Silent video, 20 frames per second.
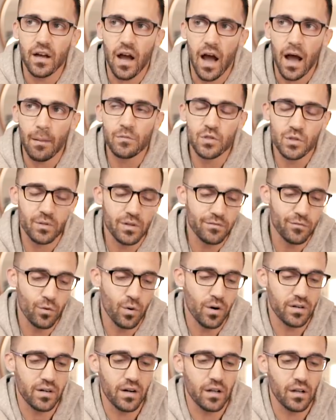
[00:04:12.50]
I'm doing
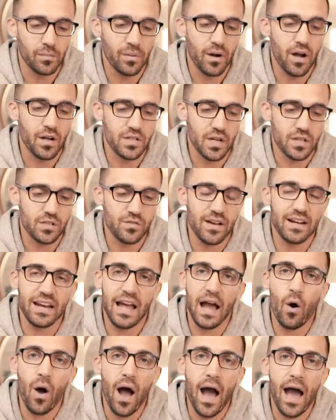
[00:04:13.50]
$400 projects right
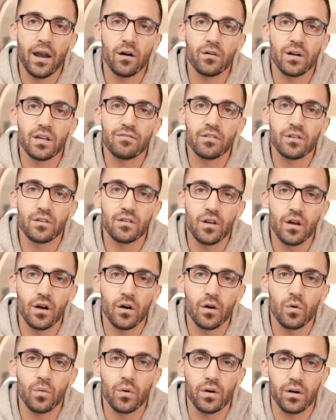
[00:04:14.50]
now. I don't even
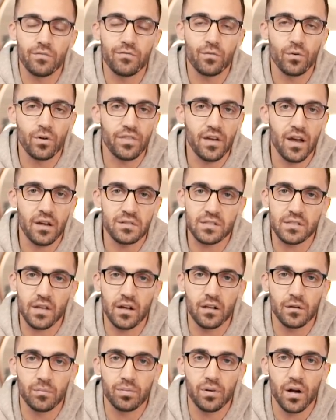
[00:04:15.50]
know what a
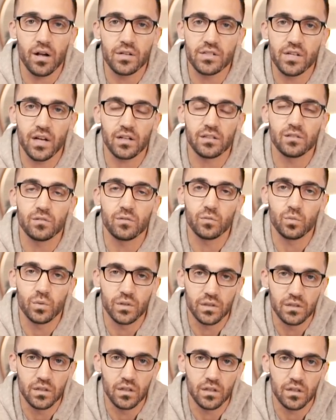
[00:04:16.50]
$4,000 project
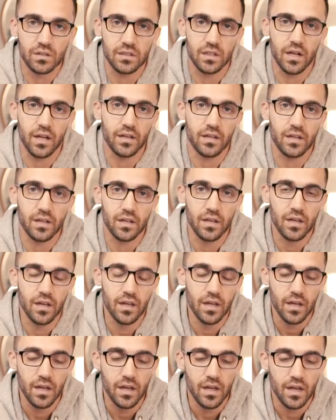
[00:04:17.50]
would look like.
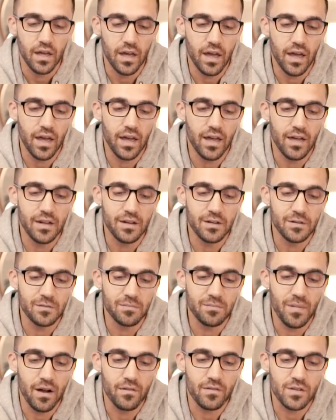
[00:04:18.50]

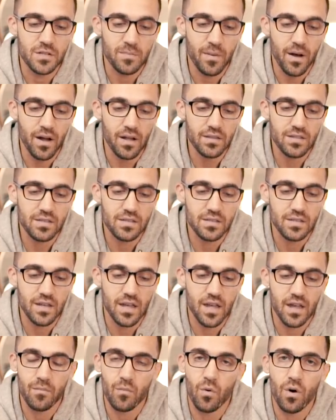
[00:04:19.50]
And my response
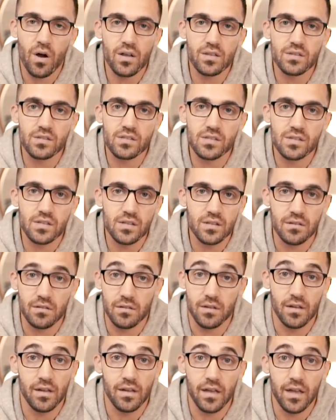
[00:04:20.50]
to him was,
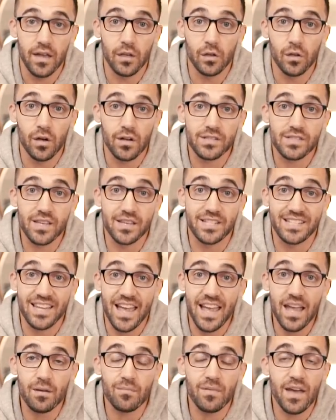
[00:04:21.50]
it looks the
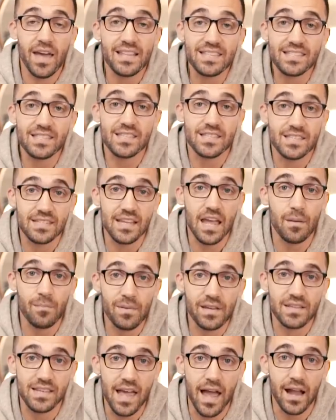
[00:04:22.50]
same. It's the
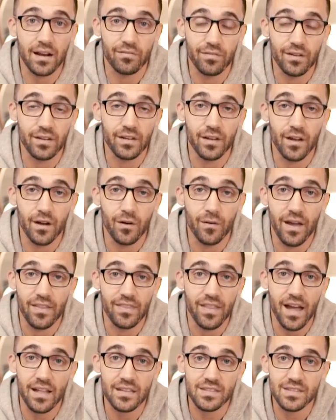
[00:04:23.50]
same exact video.
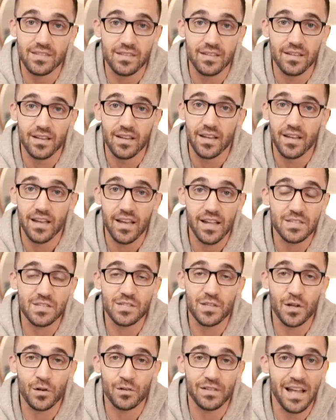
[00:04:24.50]
And that's
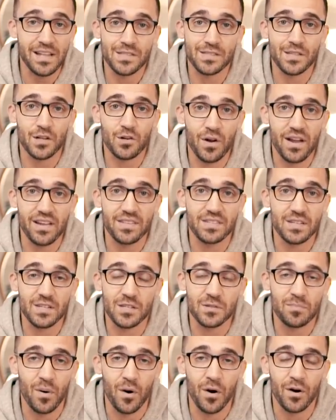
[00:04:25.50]
the
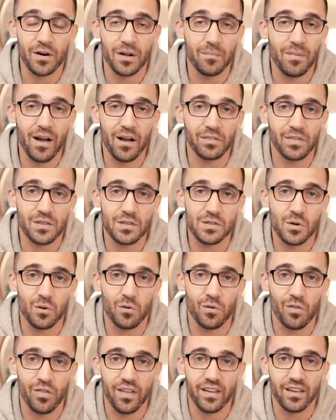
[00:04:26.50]
craziest part about this
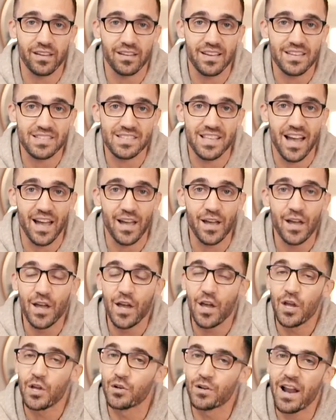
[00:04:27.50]
whole thing, is that
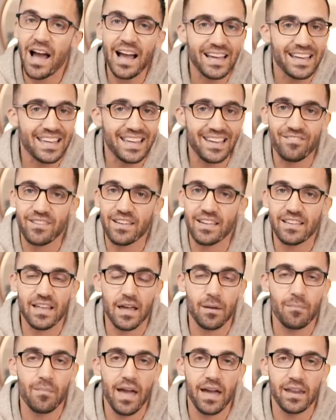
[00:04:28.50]
you're not giving
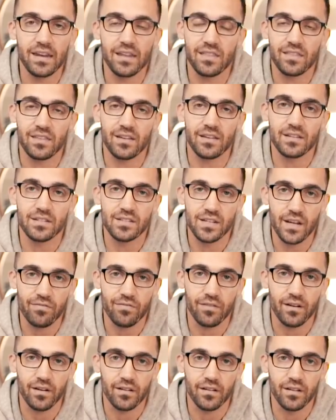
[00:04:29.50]
them anything
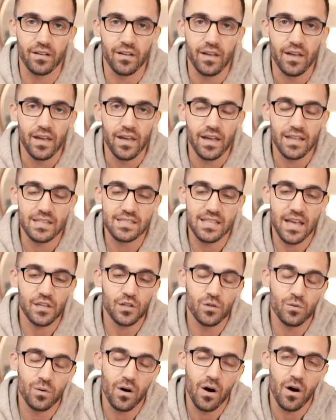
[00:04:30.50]
different. It's that
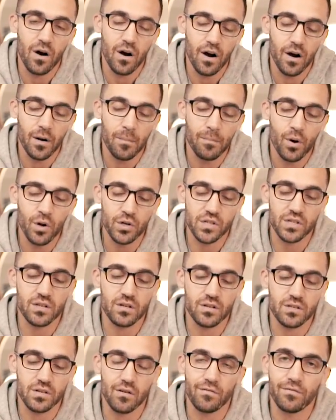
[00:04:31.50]
you are pushing
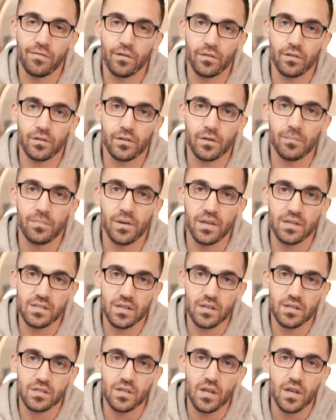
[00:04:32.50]
yourself further in your
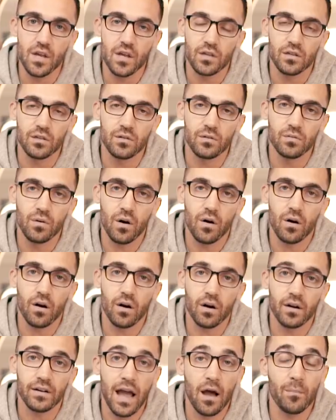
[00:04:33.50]
business. You
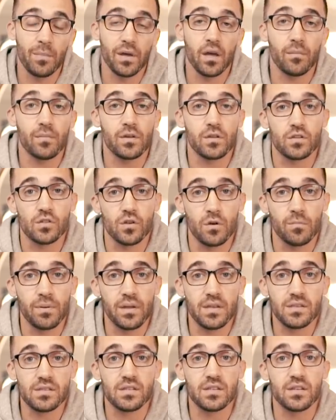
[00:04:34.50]
are now becoming so
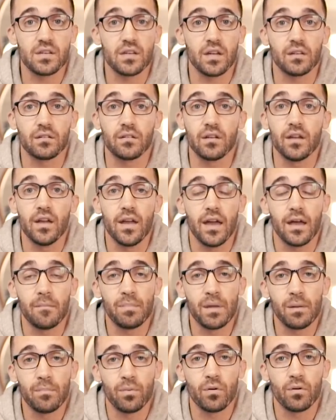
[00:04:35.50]
busy and
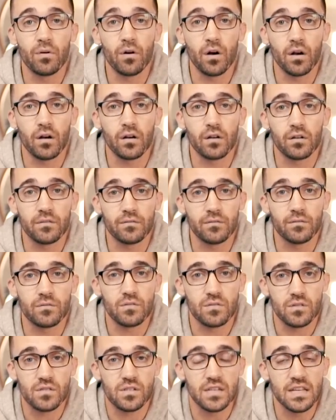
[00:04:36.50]
people are
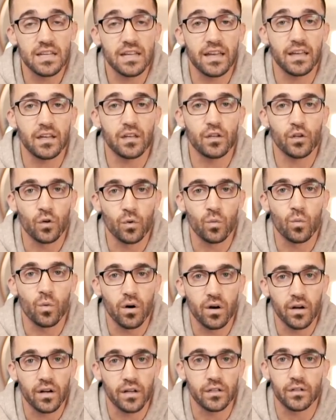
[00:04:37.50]
seeking your
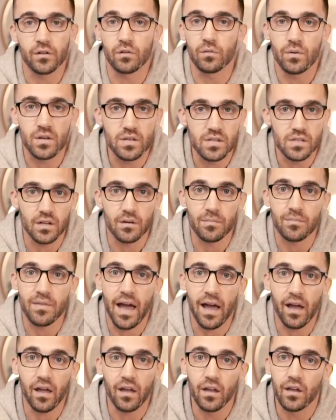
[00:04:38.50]
work and your wisdom
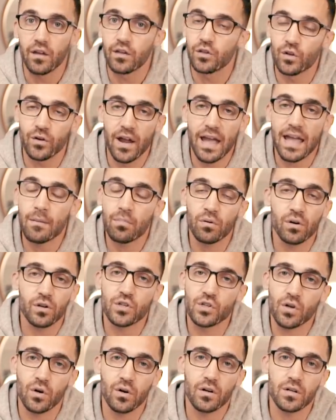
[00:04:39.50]
that you're able to
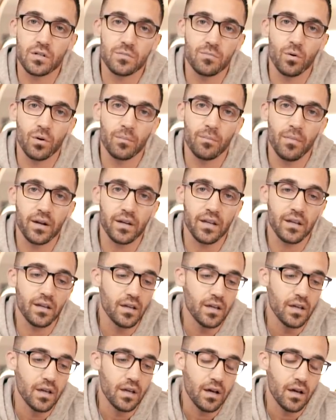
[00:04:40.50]
charge more money.